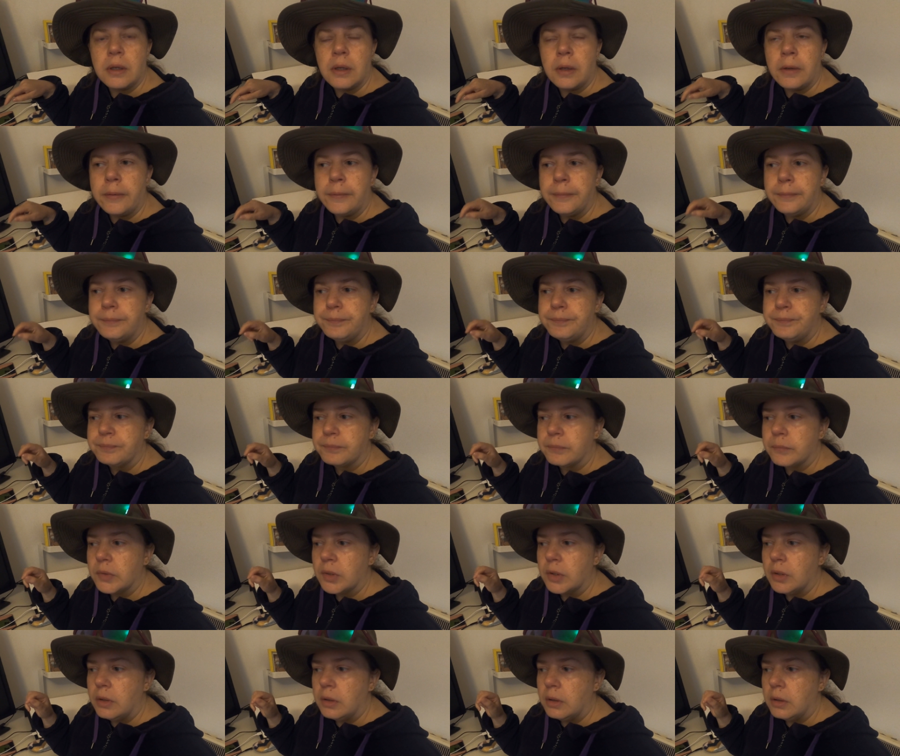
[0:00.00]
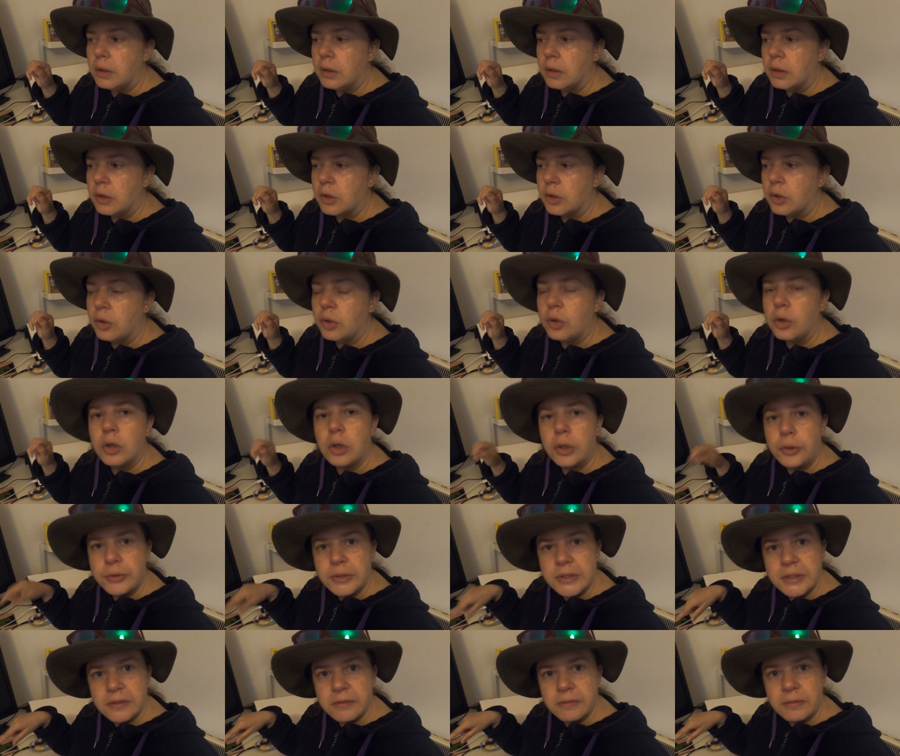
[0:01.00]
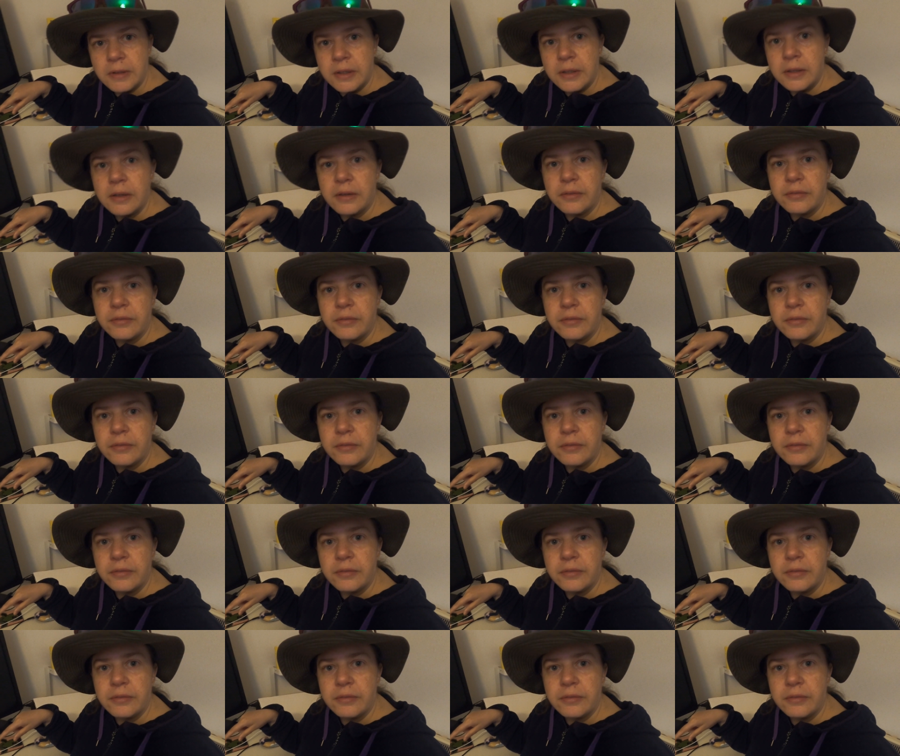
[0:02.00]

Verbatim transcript: um, conclusively.